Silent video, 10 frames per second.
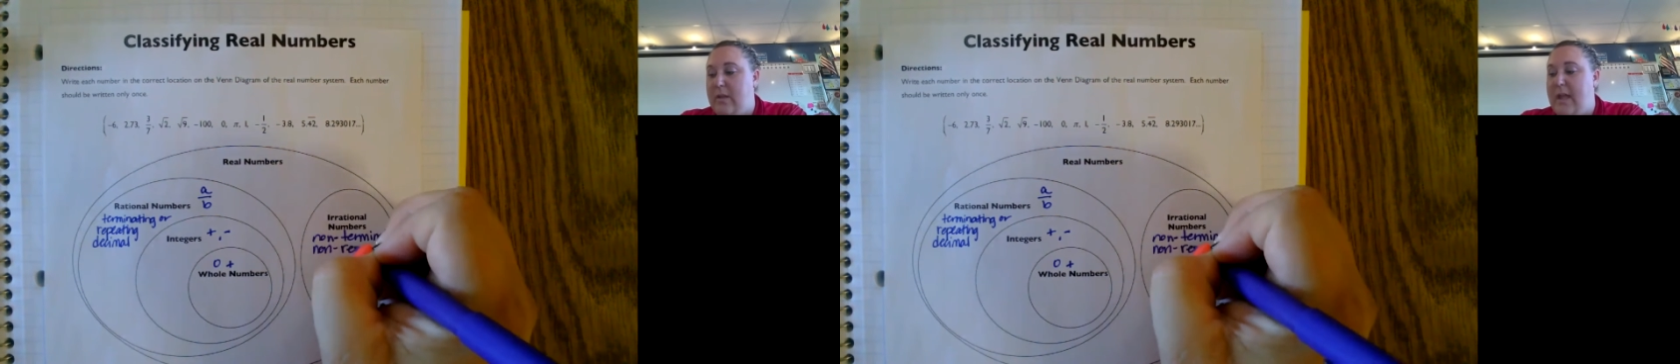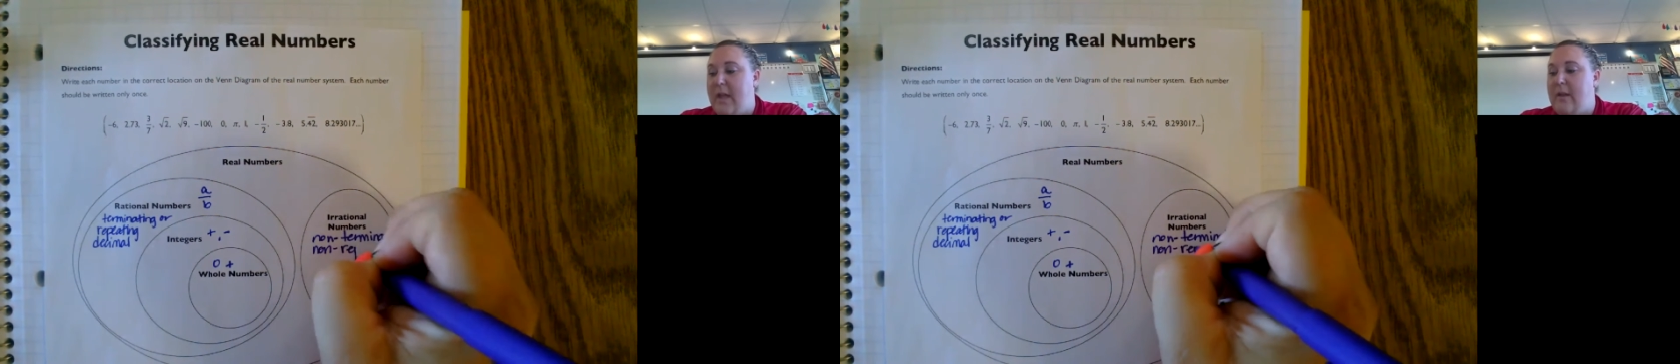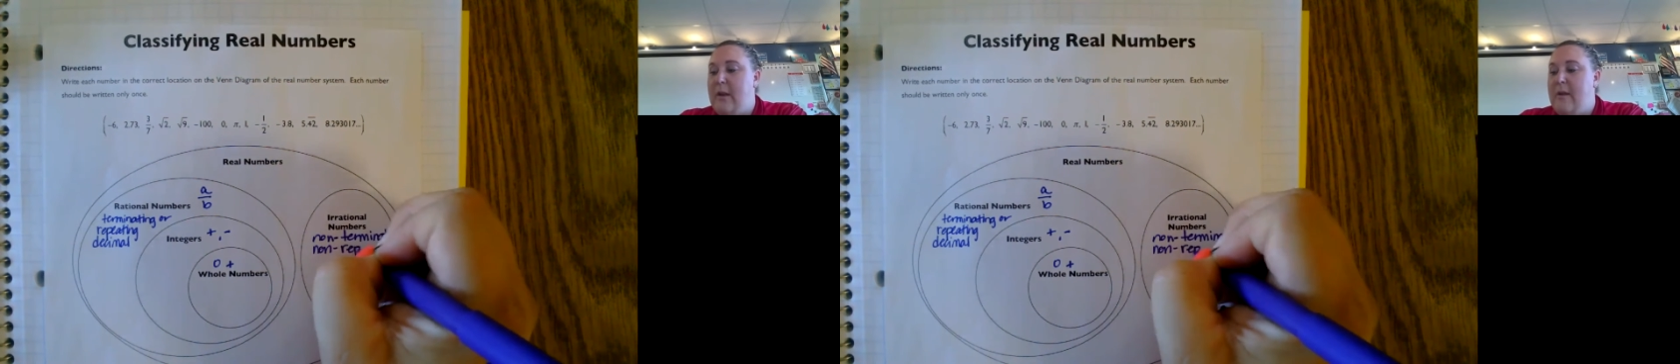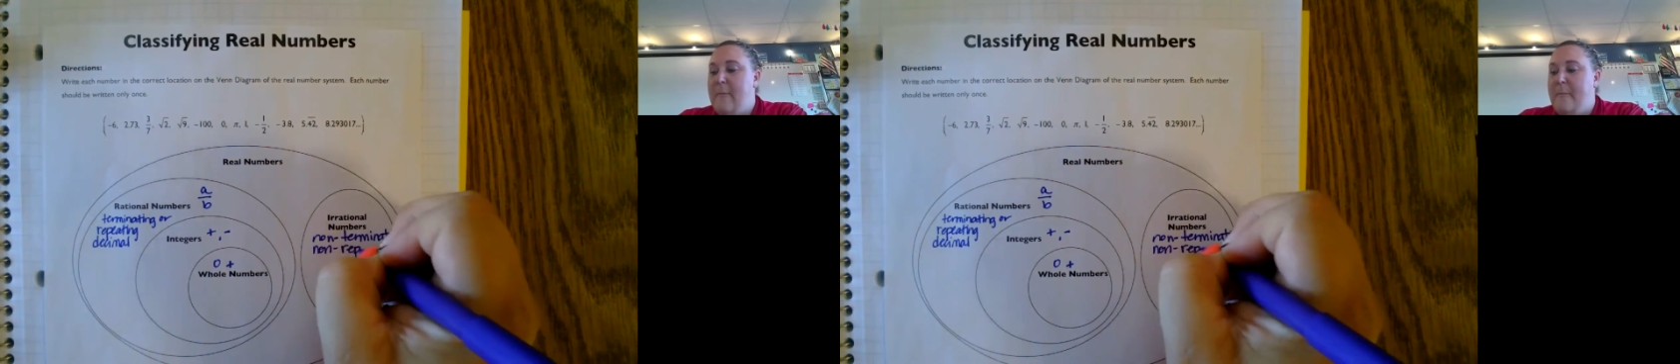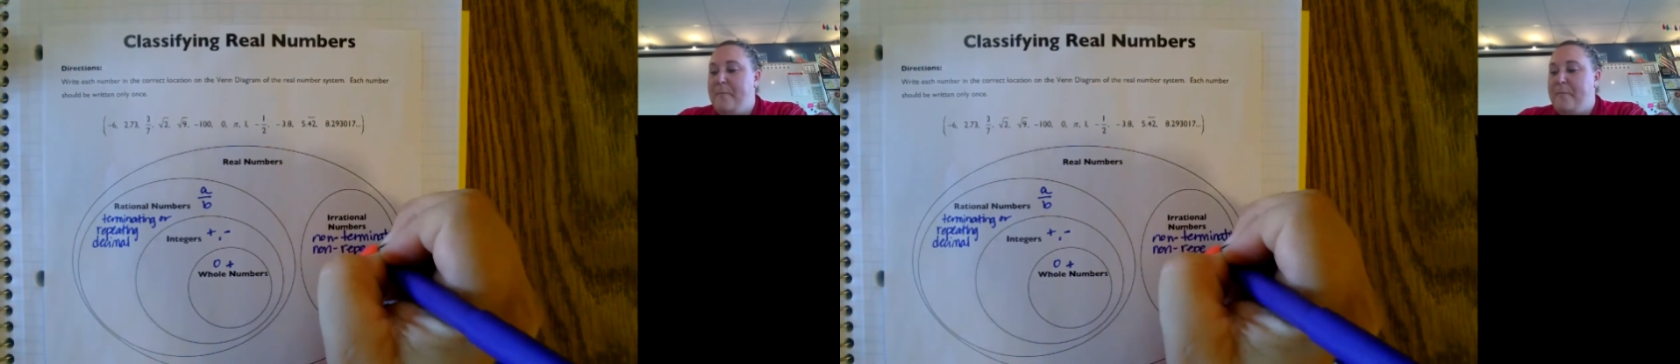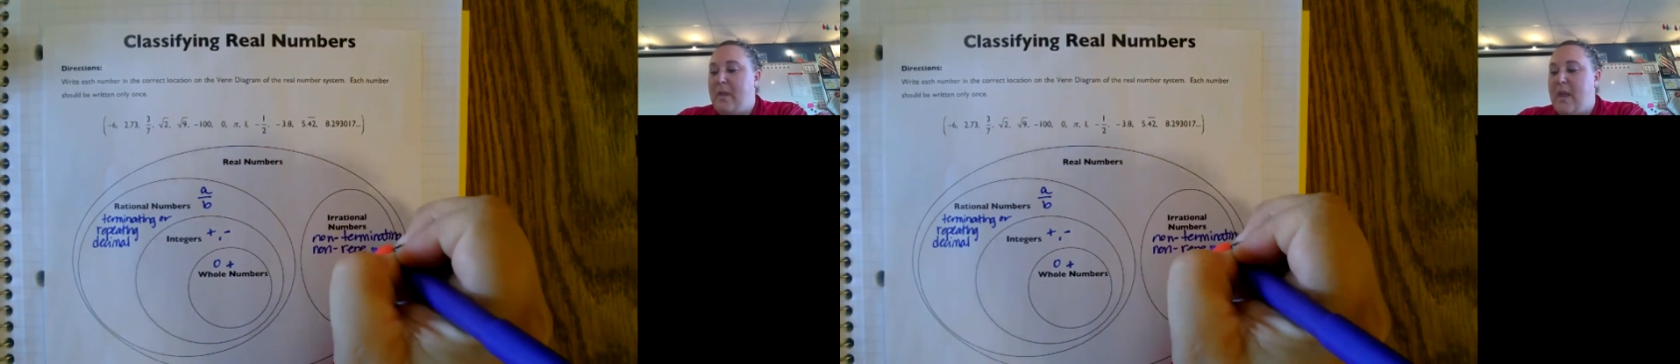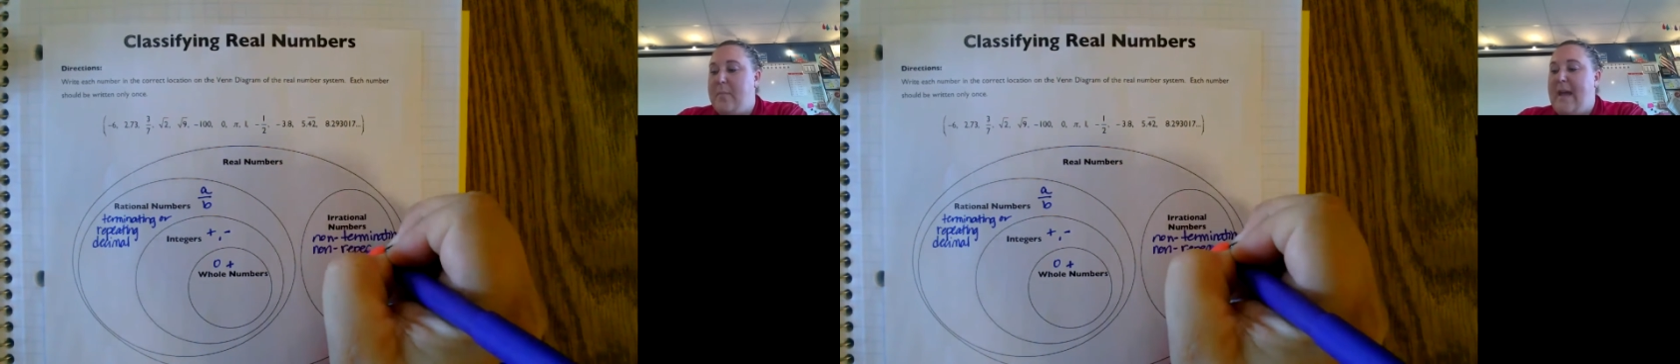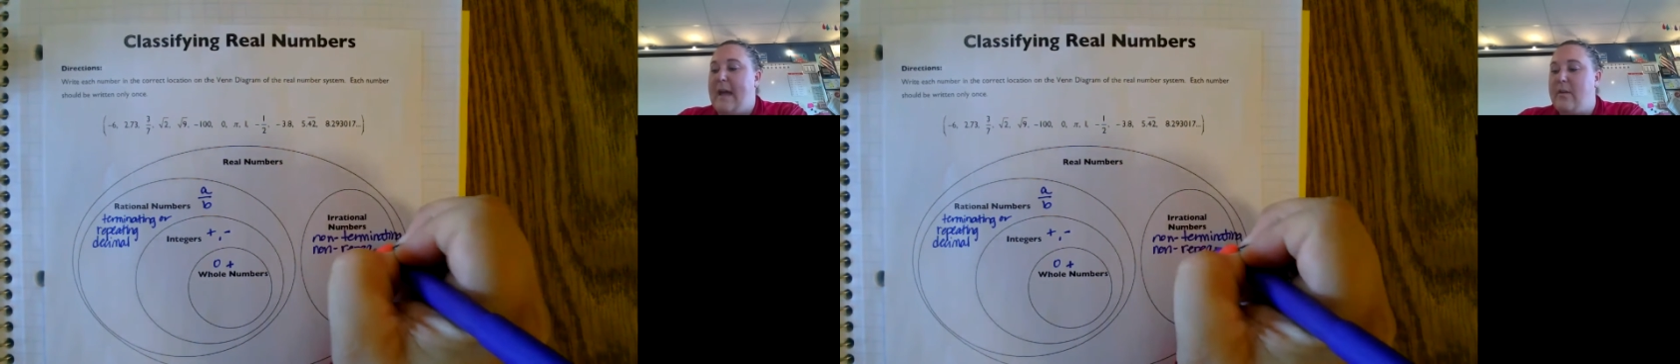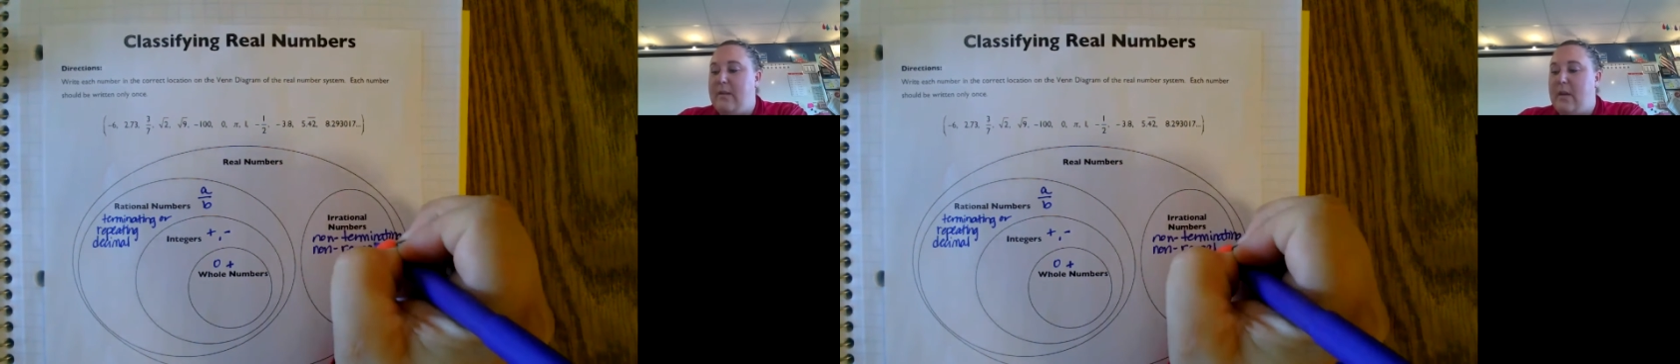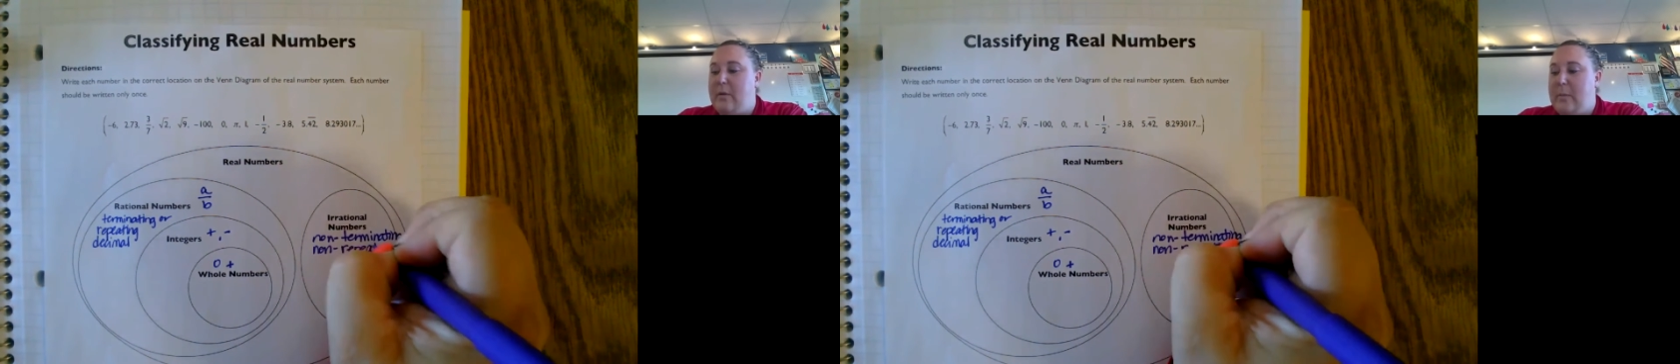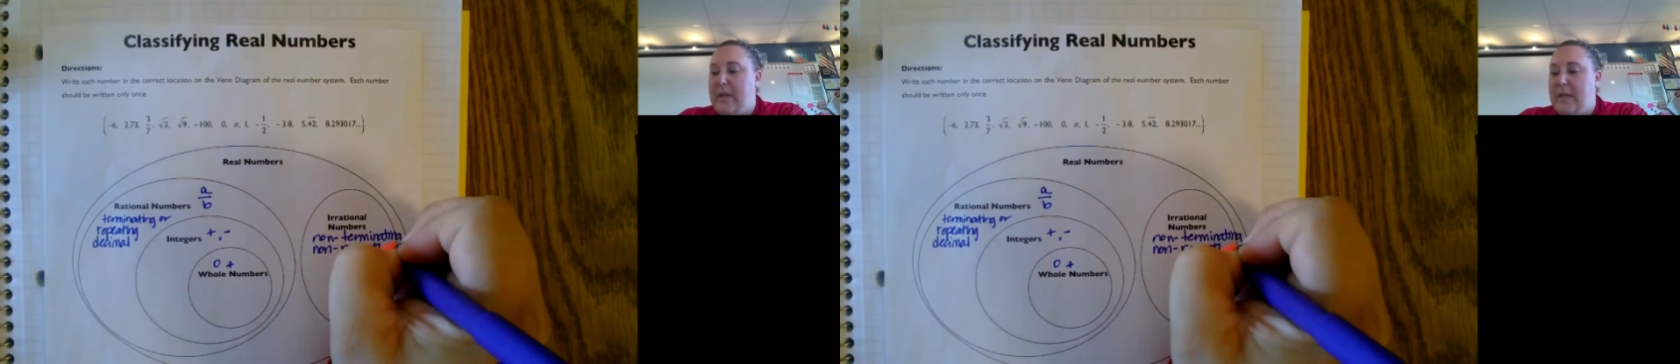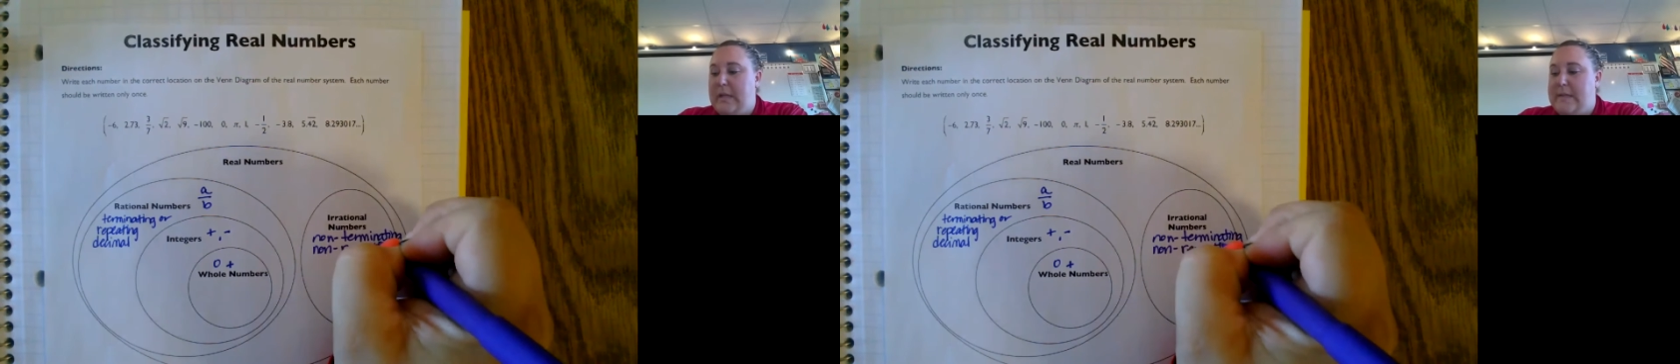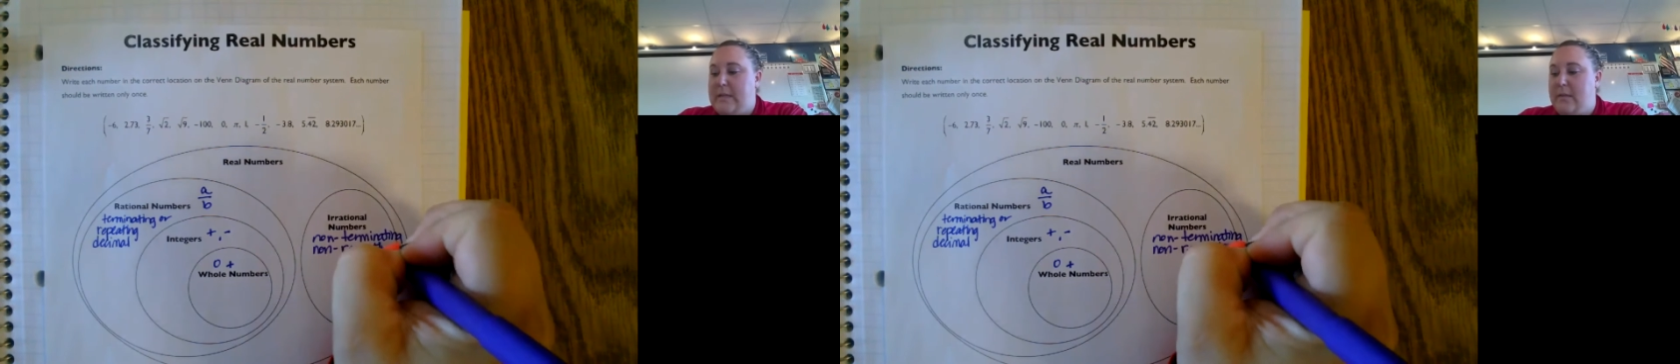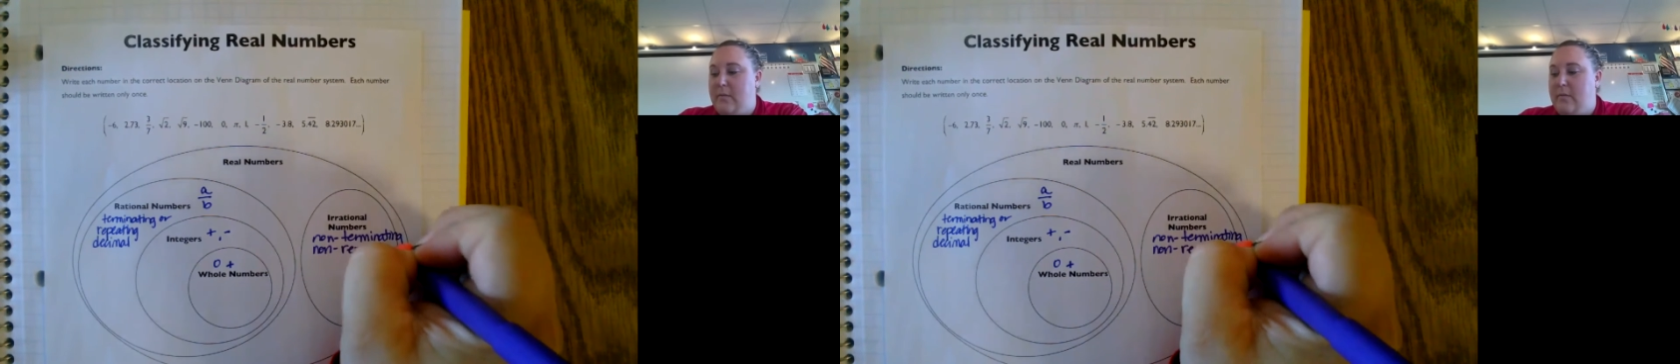like a pattern that repeats.